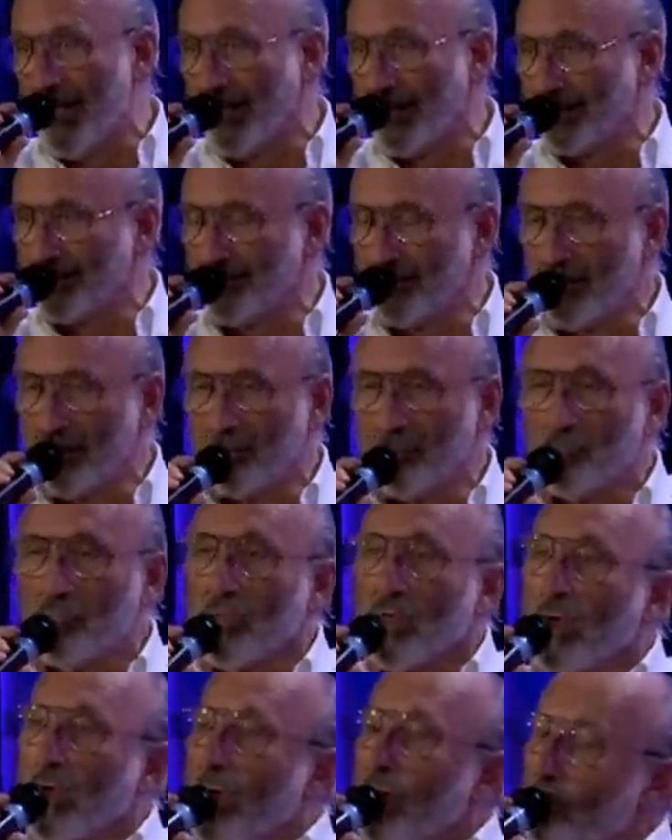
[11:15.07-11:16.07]
back, you know.
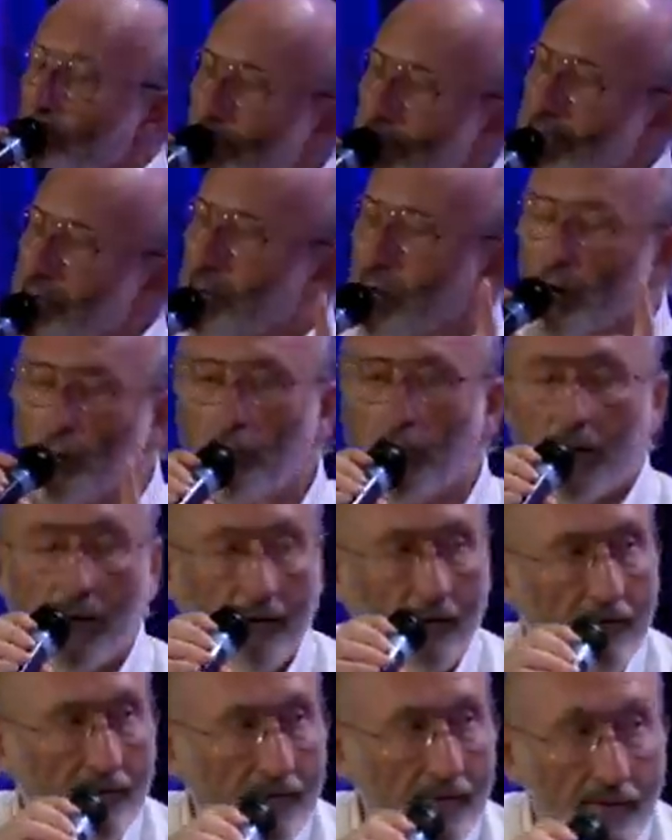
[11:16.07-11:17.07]
But
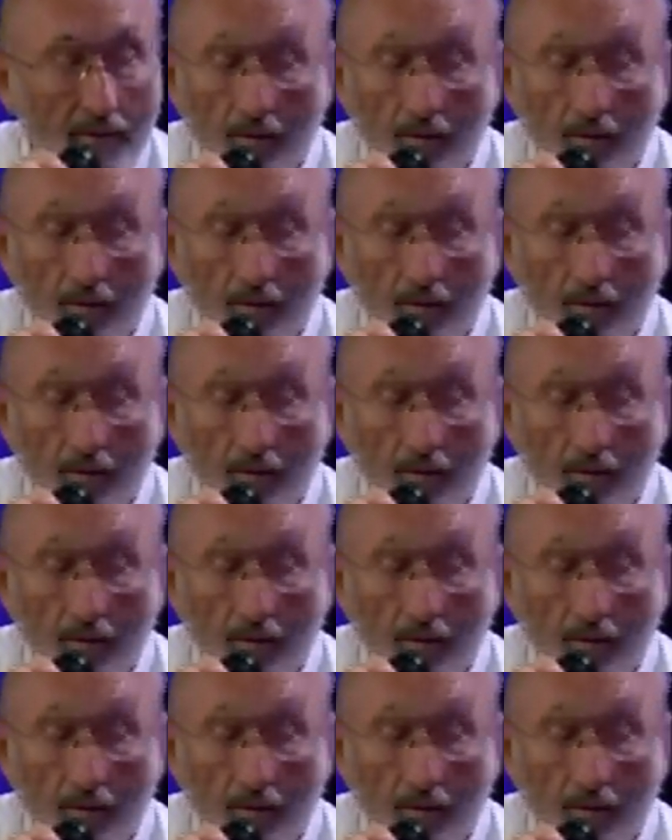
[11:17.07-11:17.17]
but